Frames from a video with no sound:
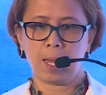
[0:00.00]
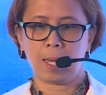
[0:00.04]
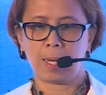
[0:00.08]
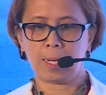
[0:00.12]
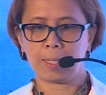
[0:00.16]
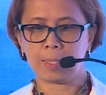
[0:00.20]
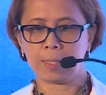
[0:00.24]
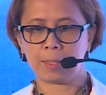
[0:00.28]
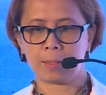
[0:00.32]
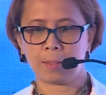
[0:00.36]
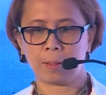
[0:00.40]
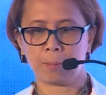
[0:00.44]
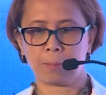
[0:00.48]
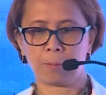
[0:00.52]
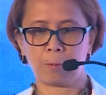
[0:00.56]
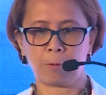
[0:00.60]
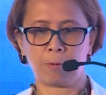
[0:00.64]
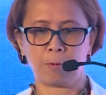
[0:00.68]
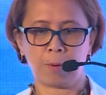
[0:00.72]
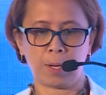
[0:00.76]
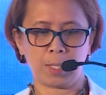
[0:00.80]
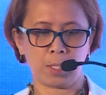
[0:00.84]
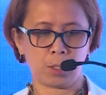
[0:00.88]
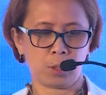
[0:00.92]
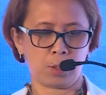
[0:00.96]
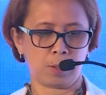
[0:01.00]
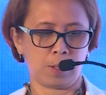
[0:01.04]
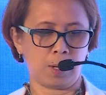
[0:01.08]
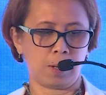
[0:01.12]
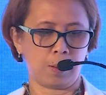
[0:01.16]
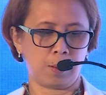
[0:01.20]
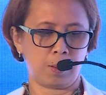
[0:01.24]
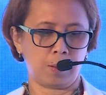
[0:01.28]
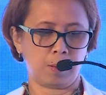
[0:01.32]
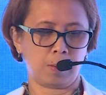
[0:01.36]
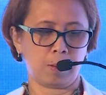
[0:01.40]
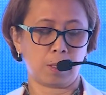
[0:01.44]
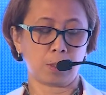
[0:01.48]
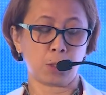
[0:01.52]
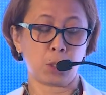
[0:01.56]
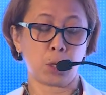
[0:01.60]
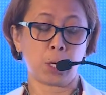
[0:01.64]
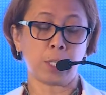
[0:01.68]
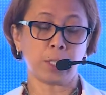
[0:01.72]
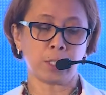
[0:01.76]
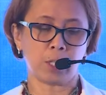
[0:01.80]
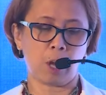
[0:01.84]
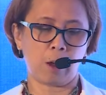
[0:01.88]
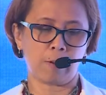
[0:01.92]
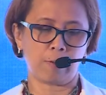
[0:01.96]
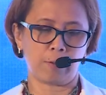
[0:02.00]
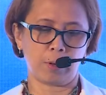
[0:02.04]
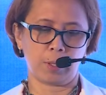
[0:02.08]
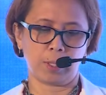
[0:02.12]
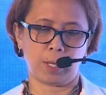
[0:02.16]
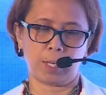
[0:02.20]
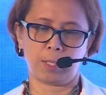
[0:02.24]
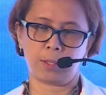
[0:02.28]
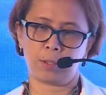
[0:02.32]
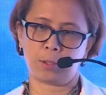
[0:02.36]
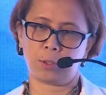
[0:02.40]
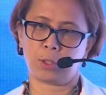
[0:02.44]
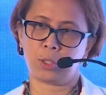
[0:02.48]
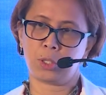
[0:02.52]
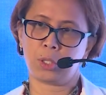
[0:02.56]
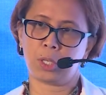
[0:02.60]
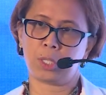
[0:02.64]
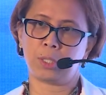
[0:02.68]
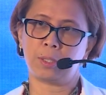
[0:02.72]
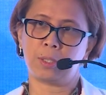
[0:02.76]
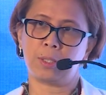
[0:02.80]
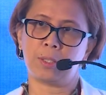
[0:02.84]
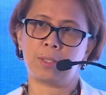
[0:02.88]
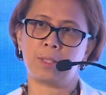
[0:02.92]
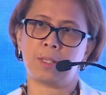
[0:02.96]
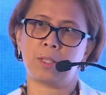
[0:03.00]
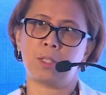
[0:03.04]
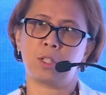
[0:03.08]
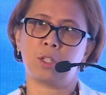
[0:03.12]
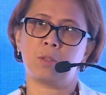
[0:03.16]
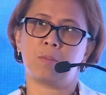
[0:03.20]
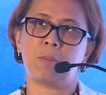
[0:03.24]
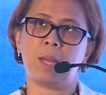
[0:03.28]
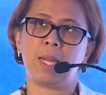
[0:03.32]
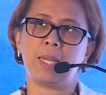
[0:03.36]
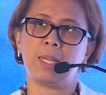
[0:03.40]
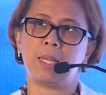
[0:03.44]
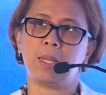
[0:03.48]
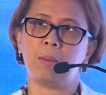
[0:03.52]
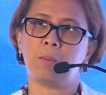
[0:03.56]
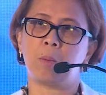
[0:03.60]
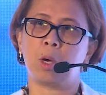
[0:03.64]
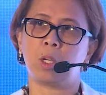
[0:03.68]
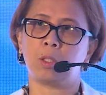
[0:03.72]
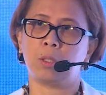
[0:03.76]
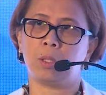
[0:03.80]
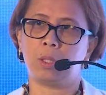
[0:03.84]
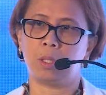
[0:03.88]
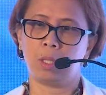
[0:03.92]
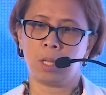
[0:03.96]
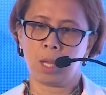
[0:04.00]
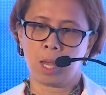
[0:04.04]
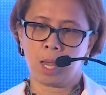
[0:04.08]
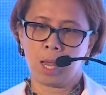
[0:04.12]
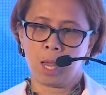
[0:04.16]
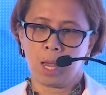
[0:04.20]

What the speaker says: is the professional shared governance or shared decision-making model